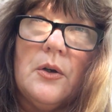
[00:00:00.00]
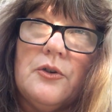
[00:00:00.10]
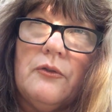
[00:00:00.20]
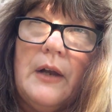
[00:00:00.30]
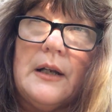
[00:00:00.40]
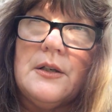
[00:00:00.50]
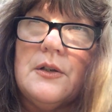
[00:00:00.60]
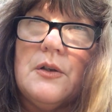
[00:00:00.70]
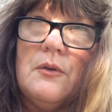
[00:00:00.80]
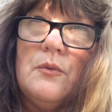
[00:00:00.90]
or
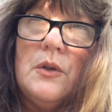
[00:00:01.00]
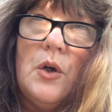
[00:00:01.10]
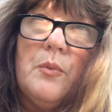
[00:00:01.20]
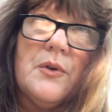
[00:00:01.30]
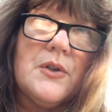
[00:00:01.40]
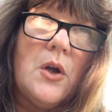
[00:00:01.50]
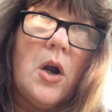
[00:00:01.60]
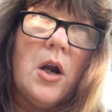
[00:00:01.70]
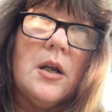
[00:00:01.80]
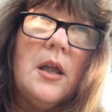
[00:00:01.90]
directed to Gilbert
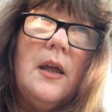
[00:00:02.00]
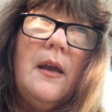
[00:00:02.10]
Sard